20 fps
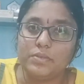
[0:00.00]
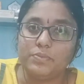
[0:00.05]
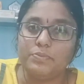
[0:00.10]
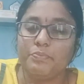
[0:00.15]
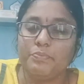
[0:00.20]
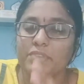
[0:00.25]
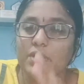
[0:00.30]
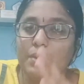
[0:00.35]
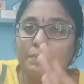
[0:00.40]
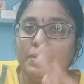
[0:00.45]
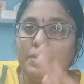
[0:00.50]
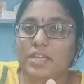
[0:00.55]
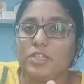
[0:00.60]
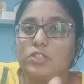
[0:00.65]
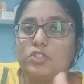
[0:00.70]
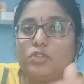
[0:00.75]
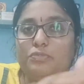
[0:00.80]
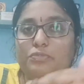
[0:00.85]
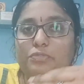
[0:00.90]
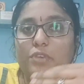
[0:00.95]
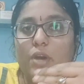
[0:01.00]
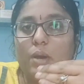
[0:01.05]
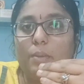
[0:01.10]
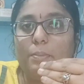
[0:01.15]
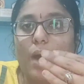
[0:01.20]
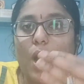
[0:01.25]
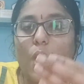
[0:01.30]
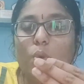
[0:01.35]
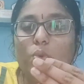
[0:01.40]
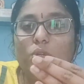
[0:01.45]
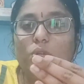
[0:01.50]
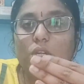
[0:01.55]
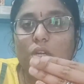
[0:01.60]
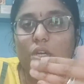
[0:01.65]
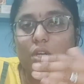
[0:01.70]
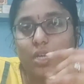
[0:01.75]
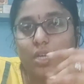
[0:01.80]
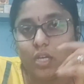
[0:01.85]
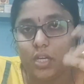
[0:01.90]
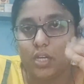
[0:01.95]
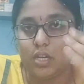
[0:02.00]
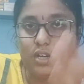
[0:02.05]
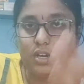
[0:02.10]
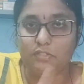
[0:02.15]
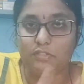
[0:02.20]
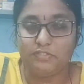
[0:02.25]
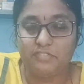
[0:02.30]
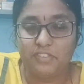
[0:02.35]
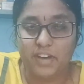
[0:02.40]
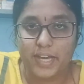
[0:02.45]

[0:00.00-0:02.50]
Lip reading: pH of about 5.